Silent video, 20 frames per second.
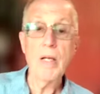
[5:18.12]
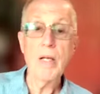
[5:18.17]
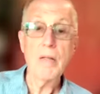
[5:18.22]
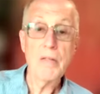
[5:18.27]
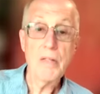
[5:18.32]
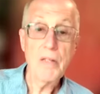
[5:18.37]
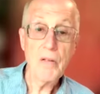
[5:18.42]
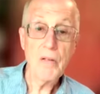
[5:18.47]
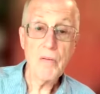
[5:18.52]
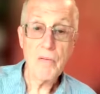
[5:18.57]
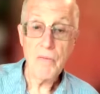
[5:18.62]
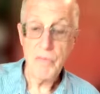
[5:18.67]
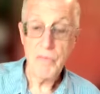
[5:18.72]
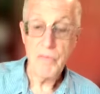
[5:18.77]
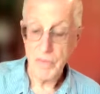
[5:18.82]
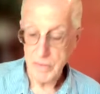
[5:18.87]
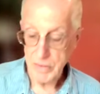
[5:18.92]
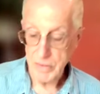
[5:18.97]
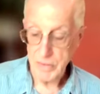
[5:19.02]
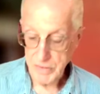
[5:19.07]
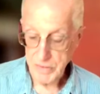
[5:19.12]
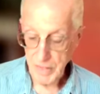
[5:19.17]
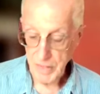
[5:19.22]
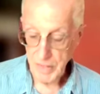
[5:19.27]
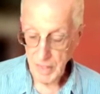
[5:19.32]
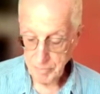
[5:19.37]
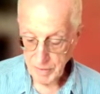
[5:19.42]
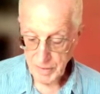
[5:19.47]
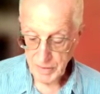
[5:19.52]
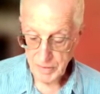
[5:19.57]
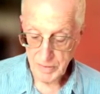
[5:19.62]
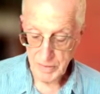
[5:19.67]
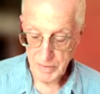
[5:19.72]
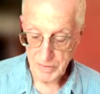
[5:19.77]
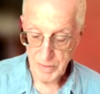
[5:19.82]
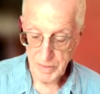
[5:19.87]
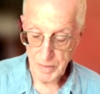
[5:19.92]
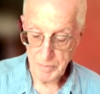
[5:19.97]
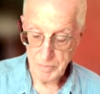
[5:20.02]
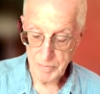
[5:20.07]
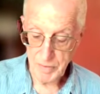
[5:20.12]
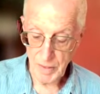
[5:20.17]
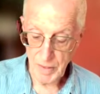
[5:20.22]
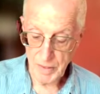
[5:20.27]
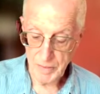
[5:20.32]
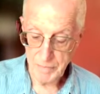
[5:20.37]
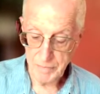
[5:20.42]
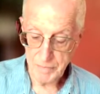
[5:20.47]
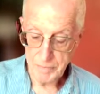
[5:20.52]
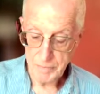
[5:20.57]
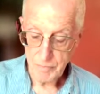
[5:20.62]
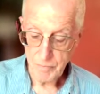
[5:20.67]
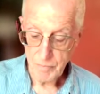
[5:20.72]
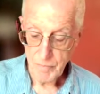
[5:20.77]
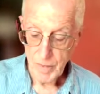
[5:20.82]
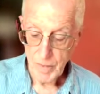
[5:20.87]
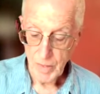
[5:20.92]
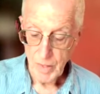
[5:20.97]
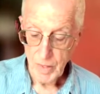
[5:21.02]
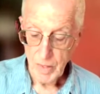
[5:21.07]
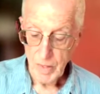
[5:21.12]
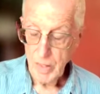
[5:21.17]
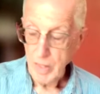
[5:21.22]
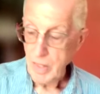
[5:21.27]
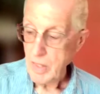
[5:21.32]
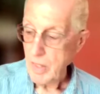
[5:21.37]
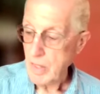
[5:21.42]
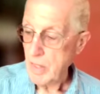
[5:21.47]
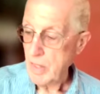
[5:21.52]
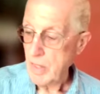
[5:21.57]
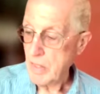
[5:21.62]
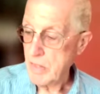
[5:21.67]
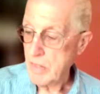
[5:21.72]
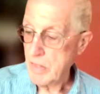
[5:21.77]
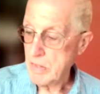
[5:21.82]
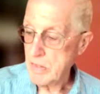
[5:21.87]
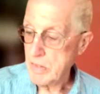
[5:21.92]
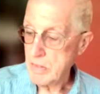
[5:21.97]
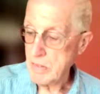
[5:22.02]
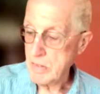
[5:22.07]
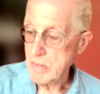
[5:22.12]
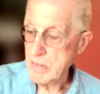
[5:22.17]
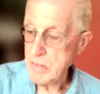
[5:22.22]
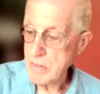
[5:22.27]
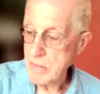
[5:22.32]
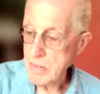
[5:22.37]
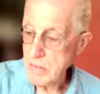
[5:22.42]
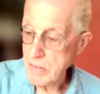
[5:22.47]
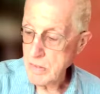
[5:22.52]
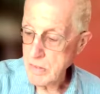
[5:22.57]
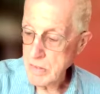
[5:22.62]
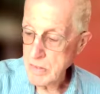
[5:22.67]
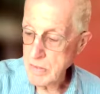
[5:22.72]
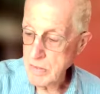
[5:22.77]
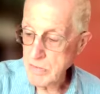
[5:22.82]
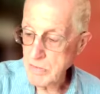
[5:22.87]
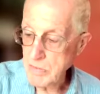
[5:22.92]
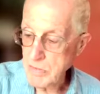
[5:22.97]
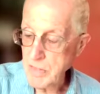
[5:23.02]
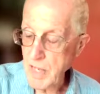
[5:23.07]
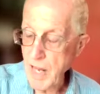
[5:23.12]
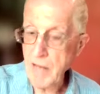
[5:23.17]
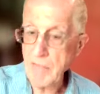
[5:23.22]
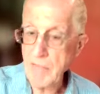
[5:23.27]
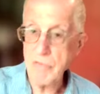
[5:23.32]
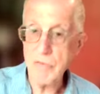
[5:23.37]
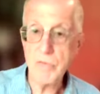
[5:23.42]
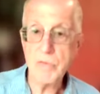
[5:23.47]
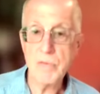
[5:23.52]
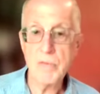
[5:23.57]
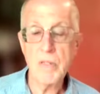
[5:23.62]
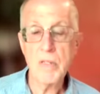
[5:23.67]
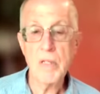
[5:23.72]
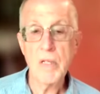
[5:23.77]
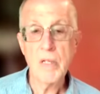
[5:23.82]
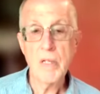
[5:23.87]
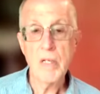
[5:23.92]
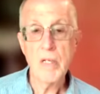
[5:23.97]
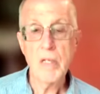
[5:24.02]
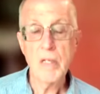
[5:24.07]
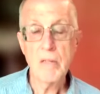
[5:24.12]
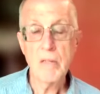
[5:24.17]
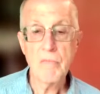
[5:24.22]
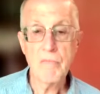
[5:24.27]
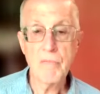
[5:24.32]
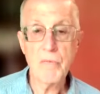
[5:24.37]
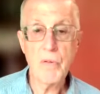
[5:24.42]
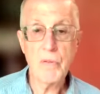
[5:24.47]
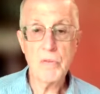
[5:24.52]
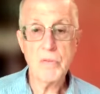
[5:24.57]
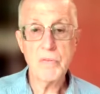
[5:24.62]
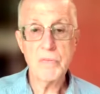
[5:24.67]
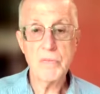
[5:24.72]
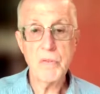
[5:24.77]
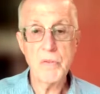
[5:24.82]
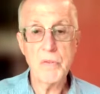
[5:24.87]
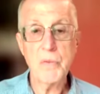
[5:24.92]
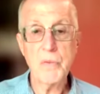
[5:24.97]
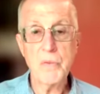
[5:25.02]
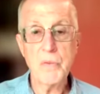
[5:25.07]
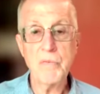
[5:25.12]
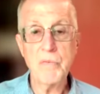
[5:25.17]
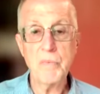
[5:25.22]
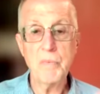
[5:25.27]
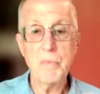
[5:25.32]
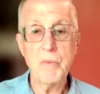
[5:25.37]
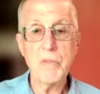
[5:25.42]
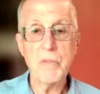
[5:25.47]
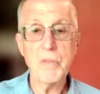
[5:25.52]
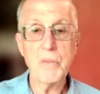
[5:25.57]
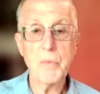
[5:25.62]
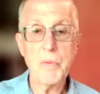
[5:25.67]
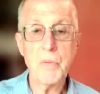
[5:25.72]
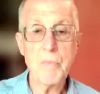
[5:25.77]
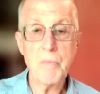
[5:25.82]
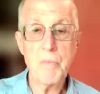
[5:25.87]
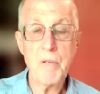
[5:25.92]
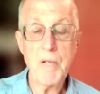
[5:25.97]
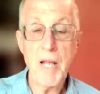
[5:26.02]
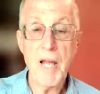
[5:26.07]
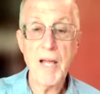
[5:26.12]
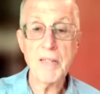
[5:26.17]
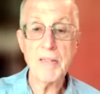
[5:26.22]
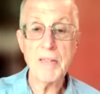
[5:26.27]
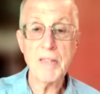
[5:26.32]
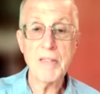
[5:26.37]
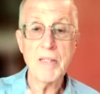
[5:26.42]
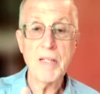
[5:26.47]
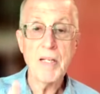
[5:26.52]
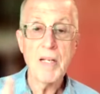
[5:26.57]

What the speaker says: The other thing that's happening at the same time is there's a tavern, for those of you who are familiar with Manhattan,